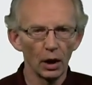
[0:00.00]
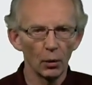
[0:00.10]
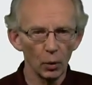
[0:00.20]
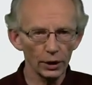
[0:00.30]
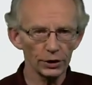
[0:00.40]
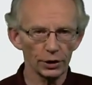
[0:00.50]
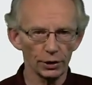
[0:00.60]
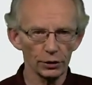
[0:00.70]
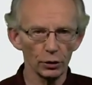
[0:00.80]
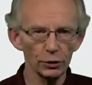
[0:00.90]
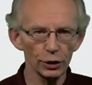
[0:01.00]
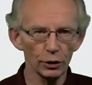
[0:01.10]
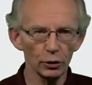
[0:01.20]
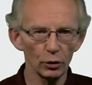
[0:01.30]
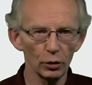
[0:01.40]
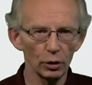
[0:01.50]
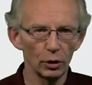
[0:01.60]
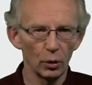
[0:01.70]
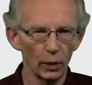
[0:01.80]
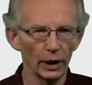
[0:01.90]
What is the resolution rule?
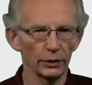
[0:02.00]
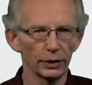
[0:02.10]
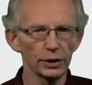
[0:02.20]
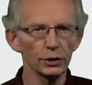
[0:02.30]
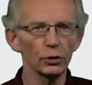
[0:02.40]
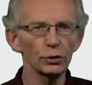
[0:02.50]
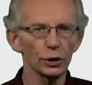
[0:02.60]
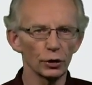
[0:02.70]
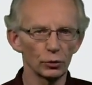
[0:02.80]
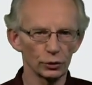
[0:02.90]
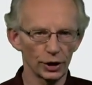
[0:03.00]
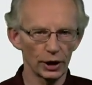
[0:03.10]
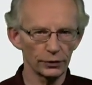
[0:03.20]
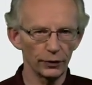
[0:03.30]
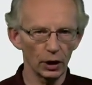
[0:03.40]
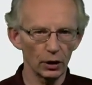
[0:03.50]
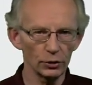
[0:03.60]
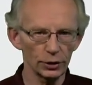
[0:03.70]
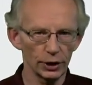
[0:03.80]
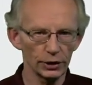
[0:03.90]
Well, the resolution rule is as
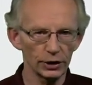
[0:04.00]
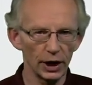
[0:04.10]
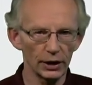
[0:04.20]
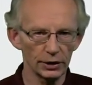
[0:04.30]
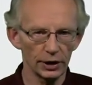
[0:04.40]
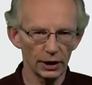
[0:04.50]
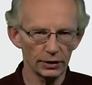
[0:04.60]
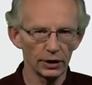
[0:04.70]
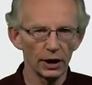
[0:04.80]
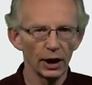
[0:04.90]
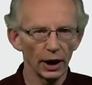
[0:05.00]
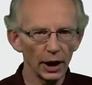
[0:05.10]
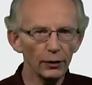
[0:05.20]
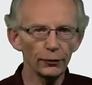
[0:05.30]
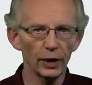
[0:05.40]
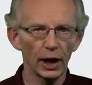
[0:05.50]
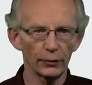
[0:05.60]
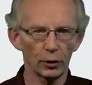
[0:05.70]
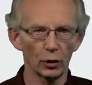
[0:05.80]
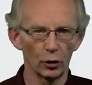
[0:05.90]
follows. It states that if we
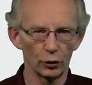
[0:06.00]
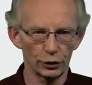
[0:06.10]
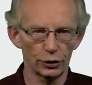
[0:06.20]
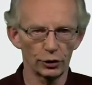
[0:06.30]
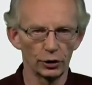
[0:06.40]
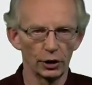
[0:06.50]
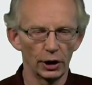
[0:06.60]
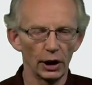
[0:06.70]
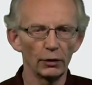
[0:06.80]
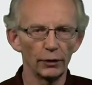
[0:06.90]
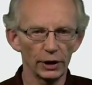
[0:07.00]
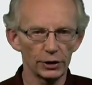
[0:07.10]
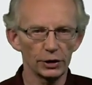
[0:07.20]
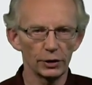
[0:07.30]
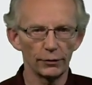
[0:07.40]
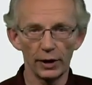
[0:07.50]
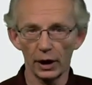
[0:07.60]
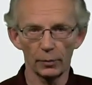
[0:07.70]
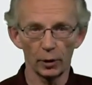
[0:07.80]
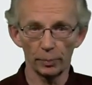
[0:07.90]
have a clause in which the
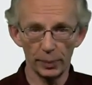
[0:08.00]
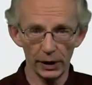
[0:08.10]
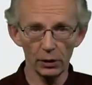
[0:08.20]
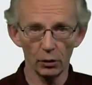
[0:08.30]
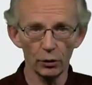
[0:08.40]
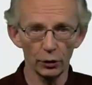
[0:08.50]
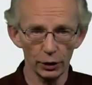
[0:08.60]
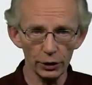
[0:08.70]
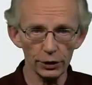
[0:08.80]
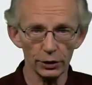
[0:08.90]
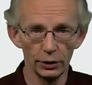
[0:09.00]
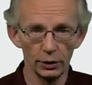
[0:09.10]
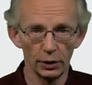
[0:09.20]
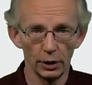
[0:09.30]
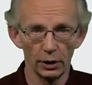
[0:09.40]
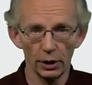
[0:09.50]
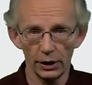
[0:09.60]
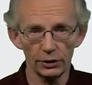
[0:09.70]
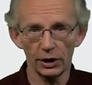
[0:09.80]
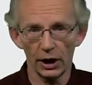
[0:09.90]
variable p occurs,
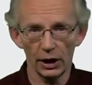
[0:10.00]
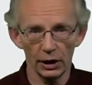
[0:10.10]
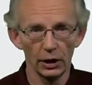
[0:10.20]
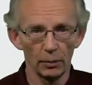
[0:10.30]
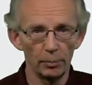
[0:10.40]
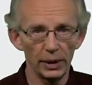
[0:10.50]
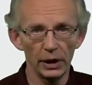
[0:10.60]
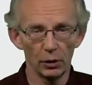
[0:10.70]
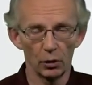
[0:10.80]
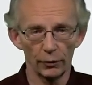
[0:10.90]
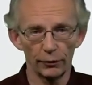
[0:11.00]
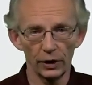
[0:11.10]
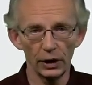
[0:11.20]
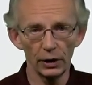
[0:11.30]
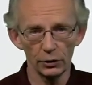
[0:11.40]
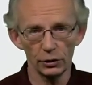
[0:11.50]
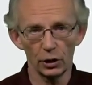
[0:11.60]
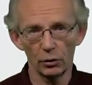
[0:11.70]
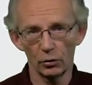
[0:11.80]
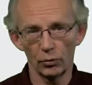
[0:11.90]
let's say p or v,
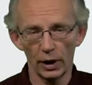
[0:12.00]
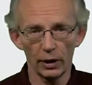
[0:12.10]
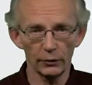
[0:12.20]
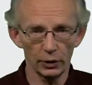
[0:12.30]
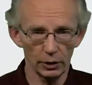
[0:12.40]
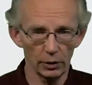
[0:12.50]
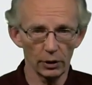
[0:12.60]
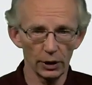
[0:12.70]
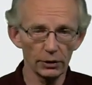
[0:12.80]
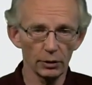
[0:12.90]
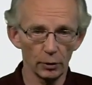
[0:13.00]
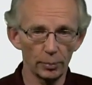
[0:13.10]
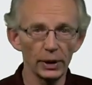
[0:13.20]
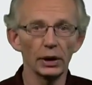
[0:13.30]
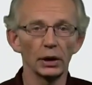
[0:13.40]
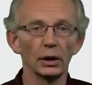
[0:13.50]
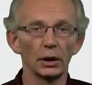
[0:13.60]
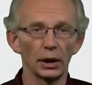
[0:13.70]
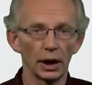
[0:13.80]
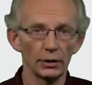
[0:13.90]
so we have the literal p
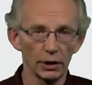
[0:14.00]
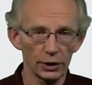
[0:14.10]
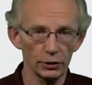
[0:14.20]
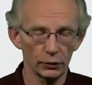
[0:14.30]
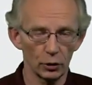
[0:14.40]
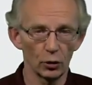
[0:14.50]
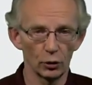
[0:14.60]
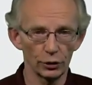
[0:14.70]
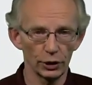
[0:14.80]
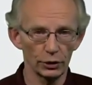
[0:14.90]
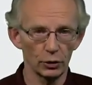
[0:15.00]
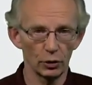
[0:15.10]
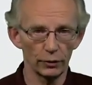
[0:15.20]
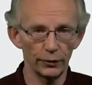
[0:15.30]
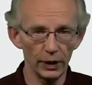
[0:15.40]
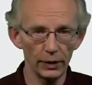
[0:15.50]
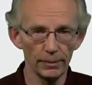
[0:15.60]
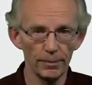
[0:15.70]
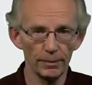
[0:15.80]
and the rest of the clause is called v,